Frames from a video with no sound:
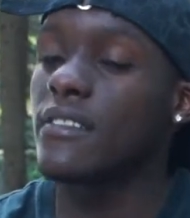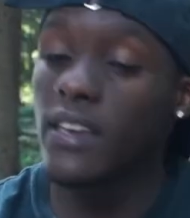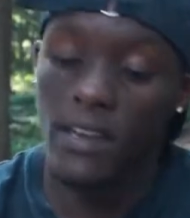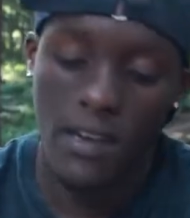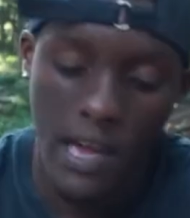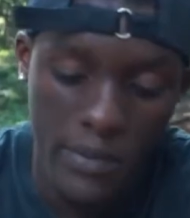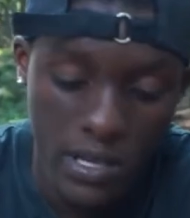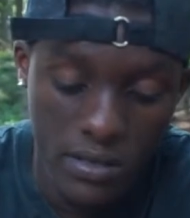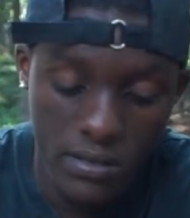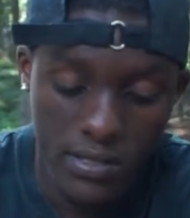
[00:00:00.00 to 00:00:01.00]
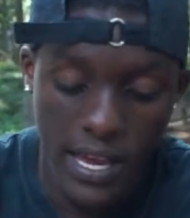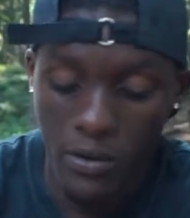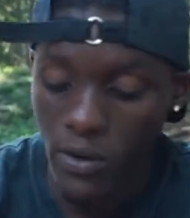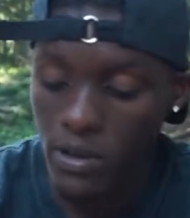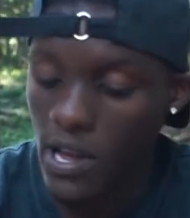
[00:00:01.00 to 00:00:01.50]
Yeah, I mean,
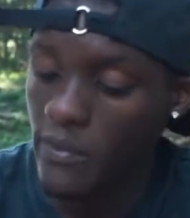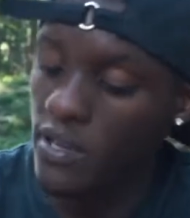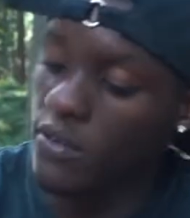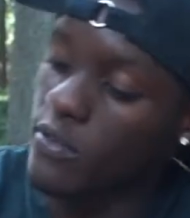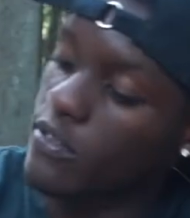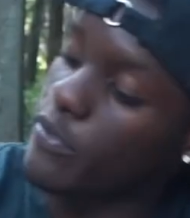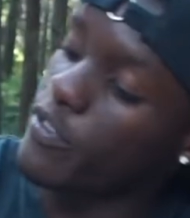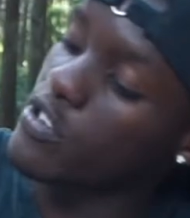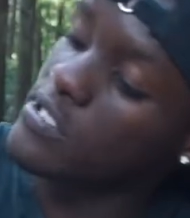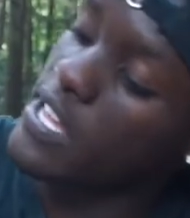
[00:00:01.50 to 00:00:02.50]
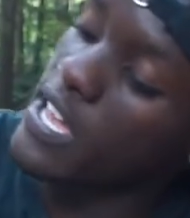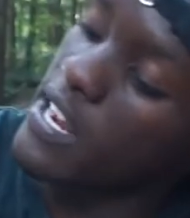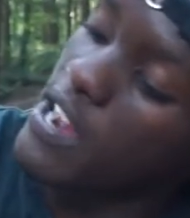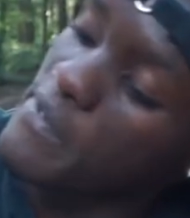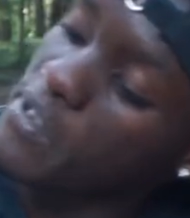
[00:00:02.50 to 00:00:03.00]
taekwondo, the first tat
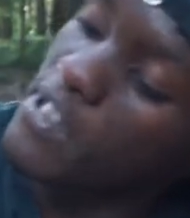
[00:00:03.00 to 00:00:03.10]
I ever